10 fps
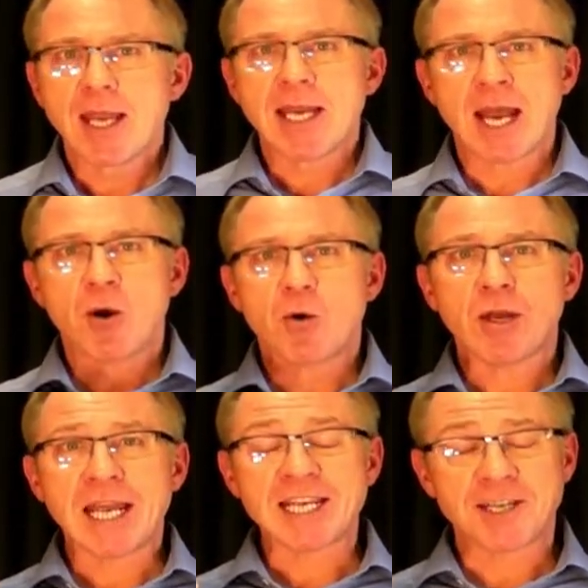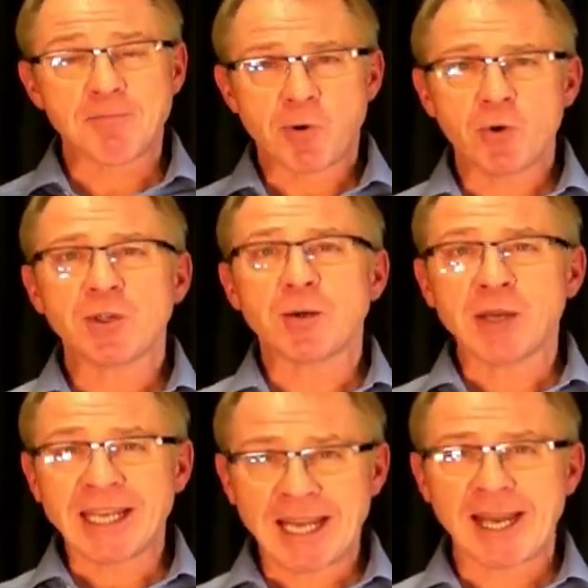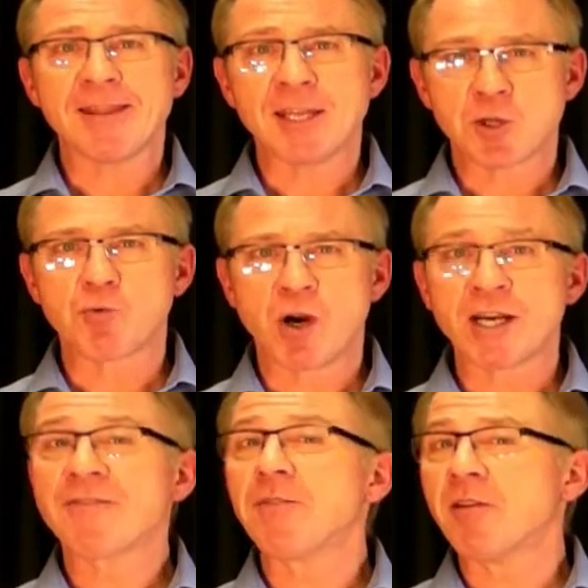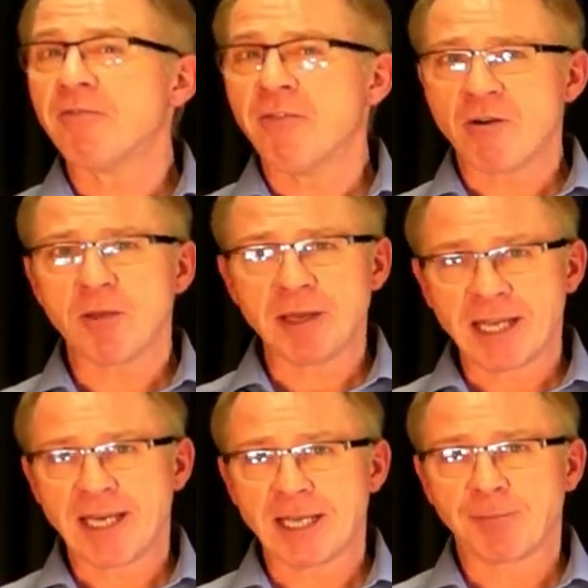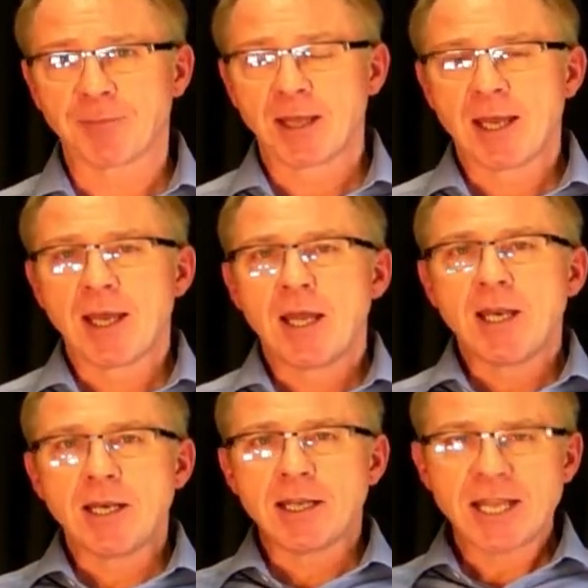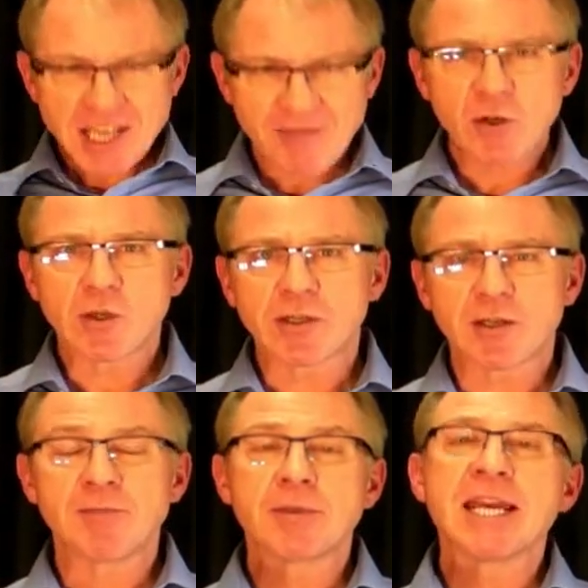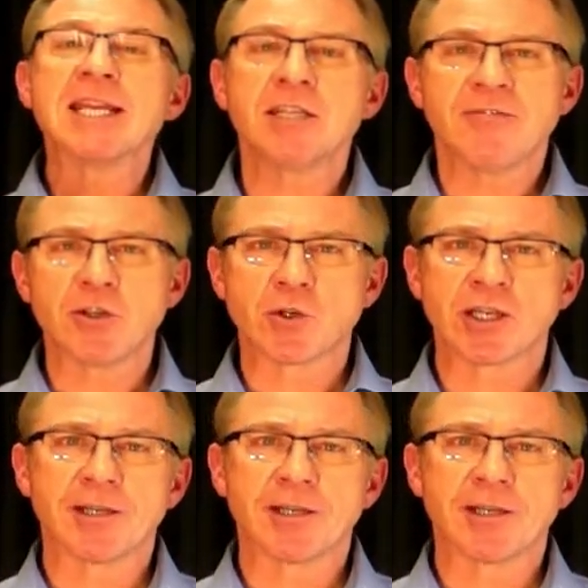Now, it's important that we get this right from the very beginning. Let's have a look at them individually.